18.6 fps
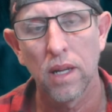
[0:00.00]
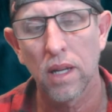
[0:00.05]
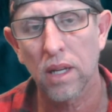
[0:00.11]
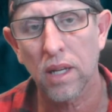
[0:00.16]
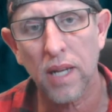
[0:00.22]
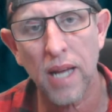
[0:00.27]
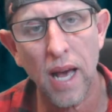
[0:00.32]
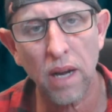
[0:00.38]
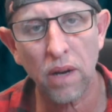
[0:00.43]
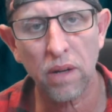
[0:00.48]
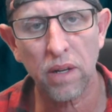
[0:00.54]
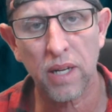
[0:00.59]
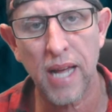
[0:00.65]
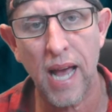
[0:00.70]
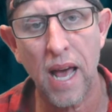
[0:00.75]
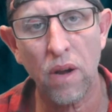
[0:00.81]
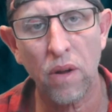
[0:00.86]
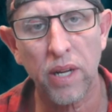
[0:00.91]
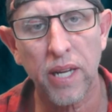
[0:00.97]
Can't
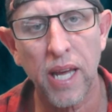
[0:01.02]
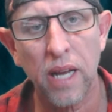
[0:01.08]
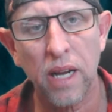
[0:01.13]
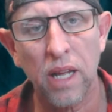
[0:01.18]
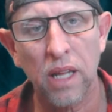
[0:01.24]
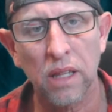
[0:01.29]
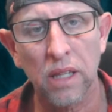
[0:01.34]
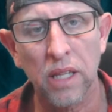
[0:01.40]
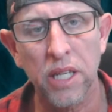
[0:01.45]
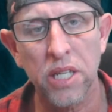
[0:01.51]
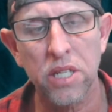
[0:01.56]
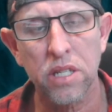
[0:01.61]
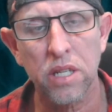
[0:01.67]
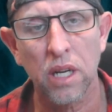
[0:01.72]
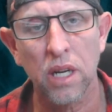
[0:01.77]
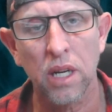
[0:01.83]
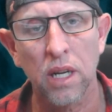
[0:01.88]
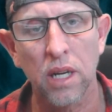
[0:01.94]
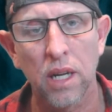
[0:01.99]
I get at least a,